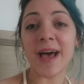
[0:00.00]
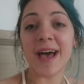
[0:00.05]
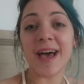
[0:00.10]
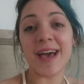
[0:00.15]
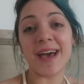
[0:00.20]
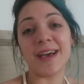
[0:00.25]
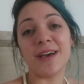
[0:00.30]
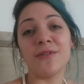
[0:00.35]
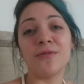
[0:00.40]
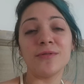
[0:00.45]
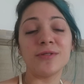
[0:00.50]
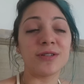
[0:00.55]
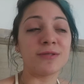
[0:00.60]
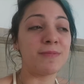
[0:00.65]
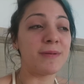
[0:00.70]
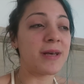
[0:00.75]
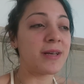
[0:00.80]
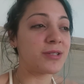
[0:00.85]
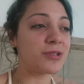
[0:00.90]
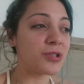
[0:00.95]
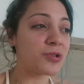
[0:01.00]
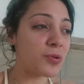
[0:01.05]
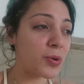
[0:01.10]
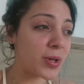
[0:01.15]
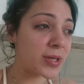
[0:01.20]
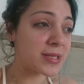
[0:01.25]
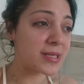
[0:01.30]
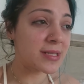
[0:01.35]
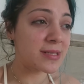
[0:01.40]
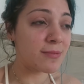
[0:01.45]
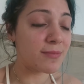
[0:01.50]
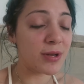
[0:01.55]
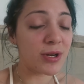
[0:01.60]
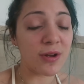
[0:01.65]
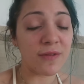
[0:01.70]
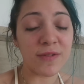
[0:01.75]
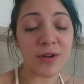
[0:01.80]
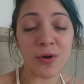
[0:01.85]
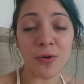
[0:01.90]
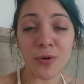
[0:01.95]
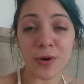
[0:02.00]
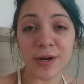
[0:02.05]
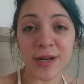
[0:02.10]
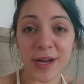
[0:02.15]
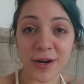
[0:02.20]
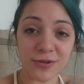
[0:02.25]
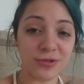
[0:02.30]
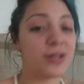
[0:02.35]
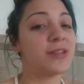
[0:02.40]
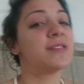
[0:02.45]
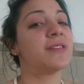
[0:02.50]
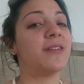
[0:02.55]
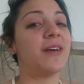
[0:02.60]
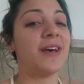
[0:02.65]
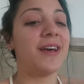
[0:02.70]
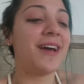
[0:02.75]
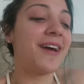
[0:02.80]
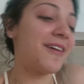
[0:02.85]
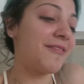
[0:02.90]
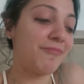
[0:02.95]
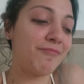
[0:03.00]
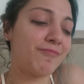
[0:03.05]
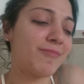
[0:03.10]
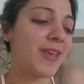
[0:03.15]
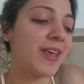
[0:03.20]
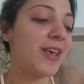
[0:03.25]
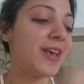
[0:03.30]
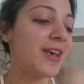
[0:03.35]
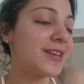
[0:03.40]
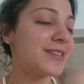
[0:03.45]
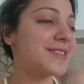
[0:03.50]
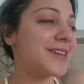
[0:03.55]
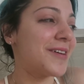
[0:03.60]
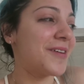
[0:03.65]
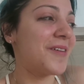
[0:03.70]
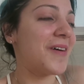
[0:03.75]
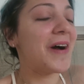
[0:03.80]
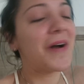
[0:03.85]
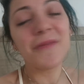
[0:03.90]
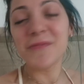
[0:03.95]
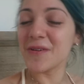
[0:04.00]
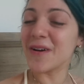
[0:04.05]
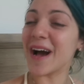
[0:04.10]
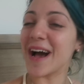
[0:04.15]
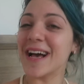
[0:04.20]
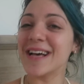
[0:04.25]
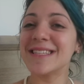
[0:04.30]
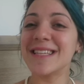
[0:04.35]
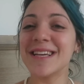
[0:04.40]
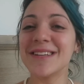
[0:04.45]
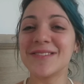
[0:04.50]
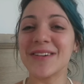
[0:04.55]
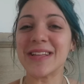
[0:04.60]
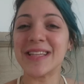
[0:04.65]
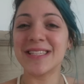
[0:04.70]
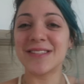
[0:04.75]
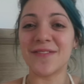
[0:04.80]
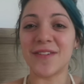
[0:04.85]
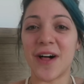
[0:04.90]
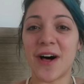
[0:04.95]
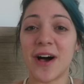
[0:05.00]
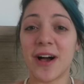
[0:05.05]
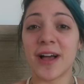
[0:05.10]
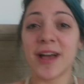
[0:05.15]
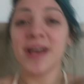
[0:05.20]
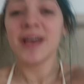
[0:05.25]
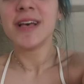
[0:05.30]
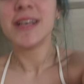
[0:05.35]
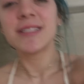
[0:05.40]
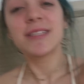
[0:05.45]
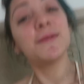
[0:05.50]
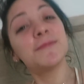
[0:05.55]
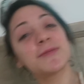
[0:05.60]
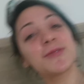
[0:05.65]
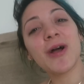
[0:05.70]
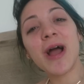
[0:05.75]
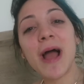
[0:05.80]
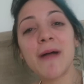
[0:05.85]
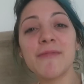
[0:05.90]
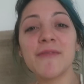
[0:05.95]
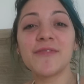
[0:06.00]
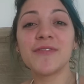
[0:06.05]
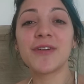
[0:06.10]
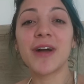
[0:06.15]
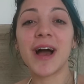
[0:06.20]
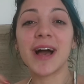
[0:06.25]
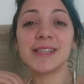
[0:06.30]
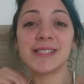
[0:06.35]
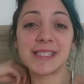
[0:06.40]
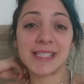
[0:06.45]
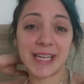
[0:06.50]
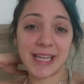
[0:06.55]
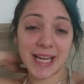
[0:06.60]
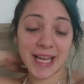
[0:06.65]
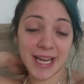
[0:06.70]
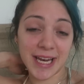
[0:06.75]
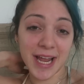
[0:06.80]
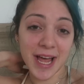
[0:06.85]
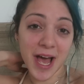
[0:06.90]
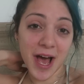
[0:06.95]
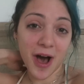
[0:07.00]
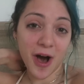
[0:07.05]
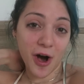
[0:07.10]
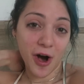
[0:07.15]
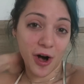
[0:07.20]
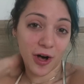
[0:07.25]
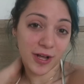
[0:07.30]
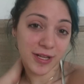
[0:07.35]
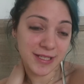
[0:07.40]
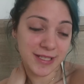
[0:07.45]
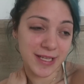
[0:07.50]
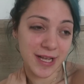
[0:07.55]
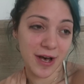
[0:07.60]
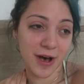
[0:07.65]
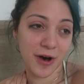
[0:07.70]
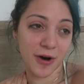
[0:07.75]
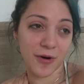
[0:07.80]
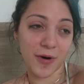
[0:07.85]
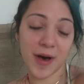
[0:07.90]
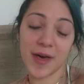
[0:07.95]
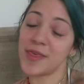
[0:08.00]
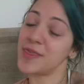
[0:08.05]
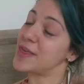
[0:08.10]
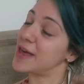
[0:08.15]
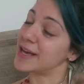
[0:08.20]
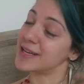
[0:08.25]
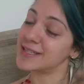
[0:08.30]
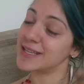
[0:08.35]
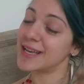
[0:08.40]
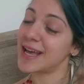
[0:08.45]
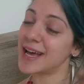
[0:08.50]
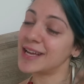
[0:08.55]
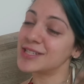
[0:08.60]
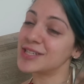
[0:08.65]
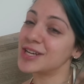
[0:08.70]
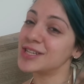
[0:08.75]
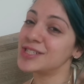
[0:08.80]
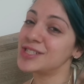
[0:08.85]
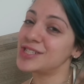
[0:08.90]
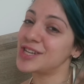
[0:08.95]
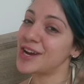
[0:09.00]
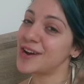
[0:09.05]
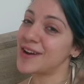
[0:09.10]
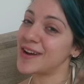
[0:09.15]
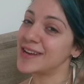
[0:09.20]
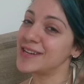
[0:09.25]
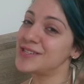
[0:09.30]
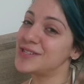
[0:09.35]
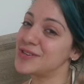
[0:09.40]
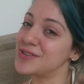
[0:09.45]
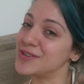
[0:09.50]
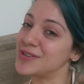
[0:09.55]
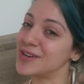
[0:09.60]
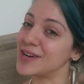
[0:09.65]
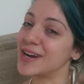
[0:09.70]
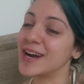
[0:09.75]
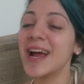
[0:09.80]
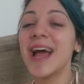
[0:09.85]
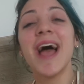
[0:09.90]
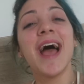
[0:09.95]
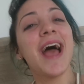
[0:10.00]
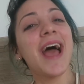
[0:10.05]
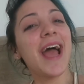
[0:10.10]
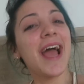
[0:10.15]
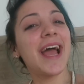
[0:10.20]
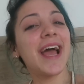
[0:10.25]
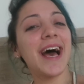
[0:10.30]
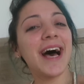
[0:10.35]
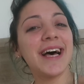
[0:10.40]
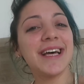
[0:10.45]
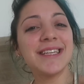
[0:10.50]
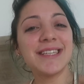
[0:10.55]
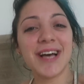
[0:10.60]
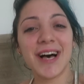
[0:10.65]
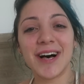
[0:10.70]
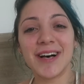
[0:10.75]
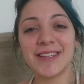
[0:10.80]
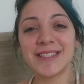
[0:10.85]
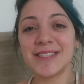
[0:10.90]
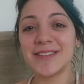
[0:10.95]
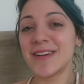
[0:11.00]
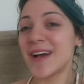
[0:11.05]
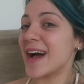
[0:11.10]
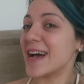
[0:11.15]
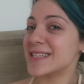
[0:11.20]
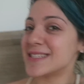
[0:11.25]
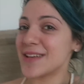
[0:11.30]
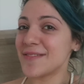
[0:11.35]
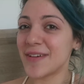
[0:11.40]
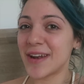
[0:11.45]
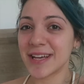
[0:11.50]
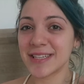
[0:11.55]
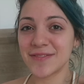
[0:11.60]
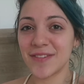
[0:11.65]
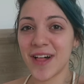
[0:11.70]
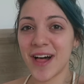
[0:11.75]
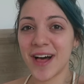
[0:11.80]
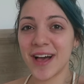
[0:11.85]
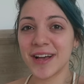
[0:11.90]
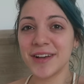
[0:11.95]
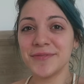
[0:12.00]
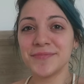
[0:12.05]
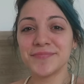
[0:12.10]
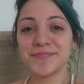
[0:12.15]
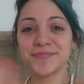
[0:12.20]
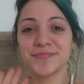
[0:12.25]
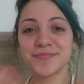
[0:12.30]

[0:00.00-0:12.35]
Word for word: hey, just because you're twins doesn't mean you have to coordinate your dress like. So I hope you guys enjoyed this vlog. Subscribe if you guys didn't. Also, thanks again, Just Jared Junior And I'll see you guys in my next vlog.